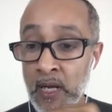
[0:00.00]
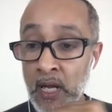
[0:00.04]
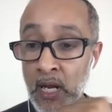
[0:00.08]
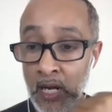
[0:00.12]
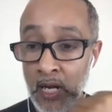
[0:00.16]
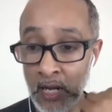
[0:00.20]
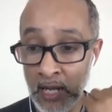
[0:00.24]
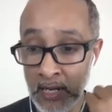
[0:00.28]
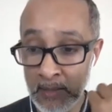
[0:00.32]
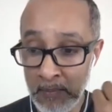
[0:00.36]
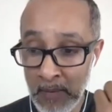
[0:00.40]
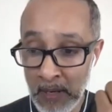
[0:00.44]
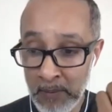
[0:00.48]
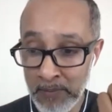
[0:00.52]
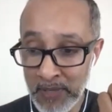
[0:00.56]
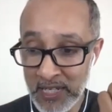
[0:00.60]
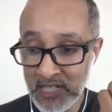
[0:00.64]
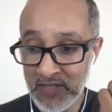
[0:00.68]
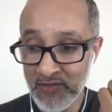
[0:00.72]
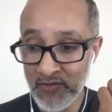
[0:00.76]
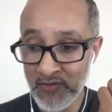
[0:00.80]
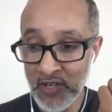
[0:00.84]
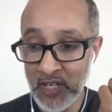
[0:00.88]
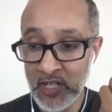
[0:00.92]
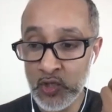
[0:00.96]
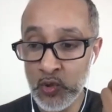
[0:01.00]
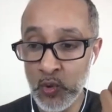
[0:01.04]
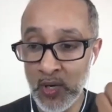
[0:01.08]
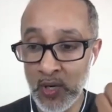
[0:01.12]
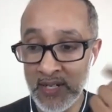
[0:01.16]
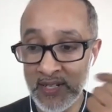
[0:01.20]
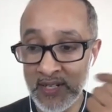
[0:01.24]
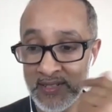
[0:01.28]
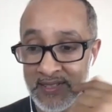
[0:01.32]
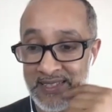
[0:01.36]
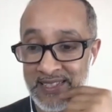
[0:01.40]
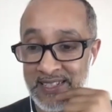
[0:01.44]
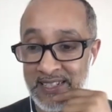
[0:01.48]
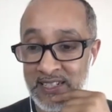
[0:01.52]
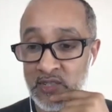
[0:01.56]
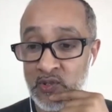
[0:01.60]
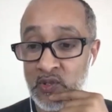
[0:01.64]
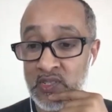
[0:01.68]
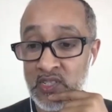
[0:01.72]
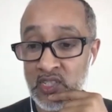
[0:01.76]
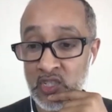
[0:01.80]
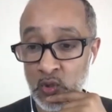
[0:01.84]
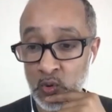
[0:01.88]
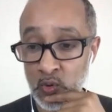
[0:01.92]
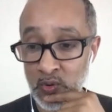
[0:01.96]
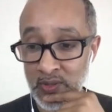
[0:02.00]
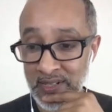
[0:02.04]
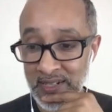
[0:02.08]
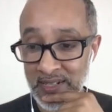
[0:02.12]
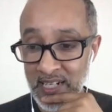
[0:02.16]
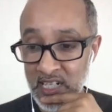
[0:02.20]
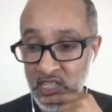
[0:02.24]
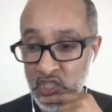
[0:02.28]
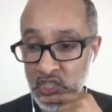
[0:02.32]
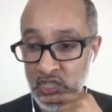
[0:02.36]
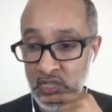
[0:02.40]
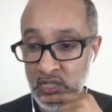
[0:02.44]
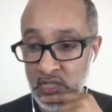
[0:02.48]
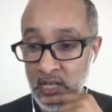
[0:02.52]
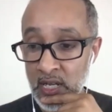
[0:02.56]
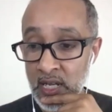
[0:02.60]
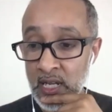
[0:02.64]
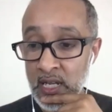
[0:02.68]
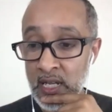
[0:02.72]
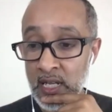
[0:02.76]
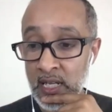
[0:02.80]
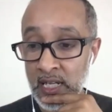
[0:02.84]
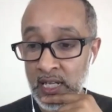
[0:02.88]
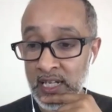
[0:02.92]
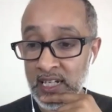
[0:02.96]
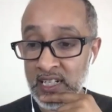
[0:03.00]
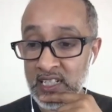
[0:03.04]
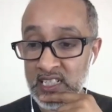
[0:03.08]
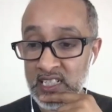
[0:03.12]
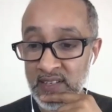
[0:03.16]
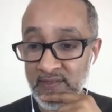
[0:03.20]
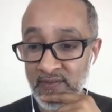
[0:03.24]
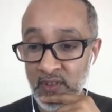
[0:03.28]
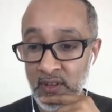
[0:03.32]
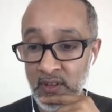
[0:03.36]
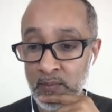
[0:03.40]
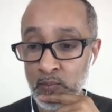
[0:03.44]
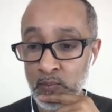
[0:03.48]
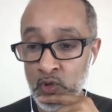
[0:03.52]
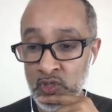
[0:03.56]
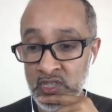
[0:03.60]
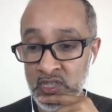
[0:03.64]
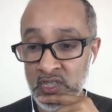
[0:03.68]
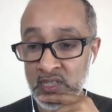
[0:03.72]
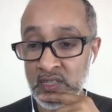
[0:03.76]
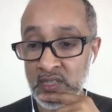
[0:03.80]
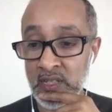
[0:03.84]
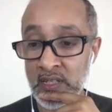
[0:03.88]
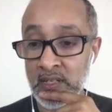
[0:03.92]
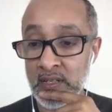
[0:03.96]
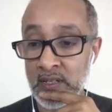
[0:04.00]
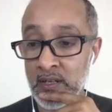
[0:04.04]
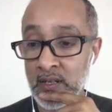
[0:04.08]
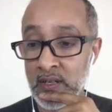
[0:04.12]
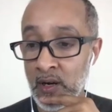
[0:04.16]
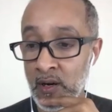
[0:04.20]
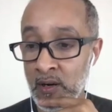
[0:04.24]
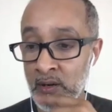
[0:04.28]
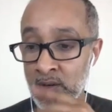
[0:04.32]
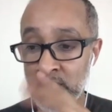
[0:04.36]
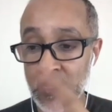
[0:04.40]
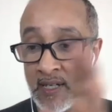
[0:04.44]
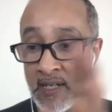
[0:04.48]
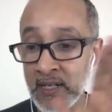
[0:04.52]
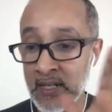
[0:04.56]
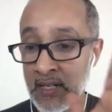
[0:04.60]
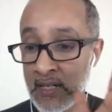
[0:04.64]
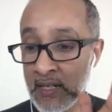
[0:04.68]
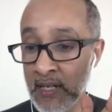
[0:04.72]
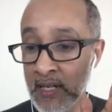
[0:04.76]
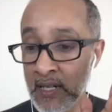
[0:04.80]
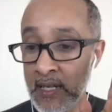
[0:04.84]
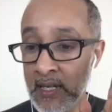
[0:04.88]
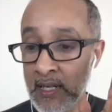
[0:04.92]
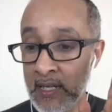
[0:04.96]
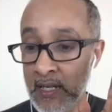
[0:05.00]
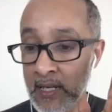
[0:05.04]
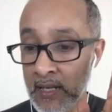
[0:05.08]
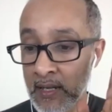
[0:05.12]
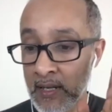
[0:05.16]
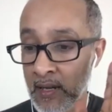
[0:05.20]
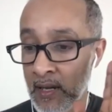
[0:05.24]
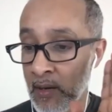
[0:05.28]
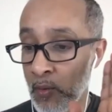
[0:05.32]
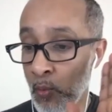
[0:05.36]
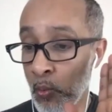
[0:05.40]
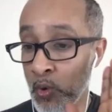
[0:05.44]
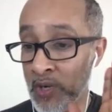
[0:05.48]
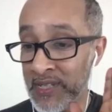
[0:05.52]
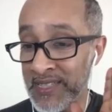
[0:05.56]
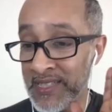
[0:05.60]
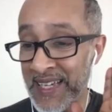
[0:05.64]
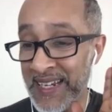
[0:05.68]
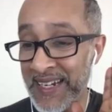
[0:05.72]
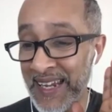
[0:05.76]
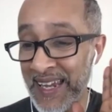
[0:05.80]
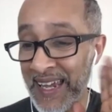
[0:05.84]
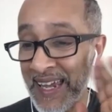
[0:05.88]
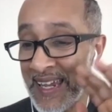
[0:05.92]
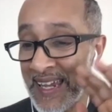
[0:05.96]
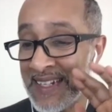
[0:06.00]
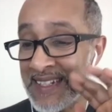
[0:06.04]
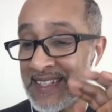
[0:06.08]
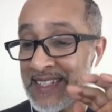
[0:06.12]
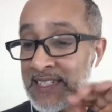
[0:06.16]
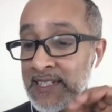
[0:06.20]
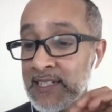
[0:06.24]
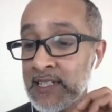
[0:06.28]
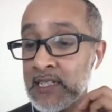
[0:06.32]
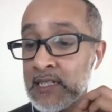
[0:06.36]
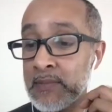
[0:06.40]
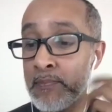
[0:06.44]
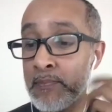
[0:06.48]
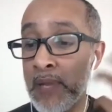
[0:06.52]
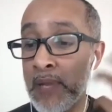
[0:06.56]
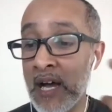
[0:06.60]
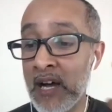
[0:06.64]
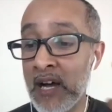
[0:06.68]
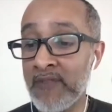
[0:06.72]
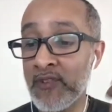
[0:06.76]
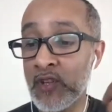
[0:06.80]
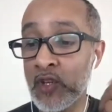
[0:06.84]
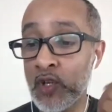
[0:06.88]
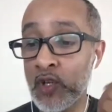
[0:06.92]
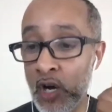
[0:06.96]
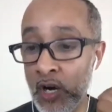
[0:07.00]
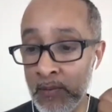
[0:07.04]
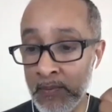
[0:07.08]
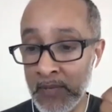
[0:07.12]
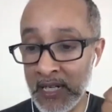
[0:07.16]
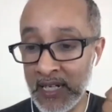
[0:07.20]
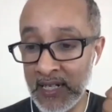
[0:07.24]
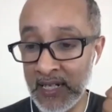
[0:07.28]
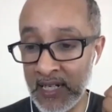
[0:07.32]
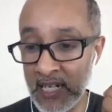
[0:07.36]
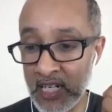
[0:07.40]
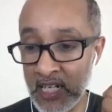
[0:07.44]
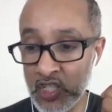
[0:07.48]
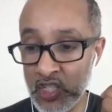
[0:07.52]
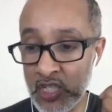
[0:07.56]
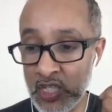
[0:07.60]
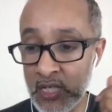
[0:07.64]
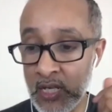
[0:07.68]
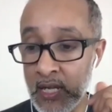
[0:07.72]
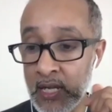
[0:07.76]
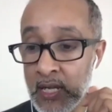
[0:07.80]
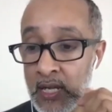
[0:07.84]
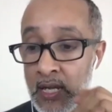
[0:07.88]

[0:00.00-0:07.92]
Like my best friend, who I consider a soul connection, each of them was an on an uh, was an instant, powerful karmic connection.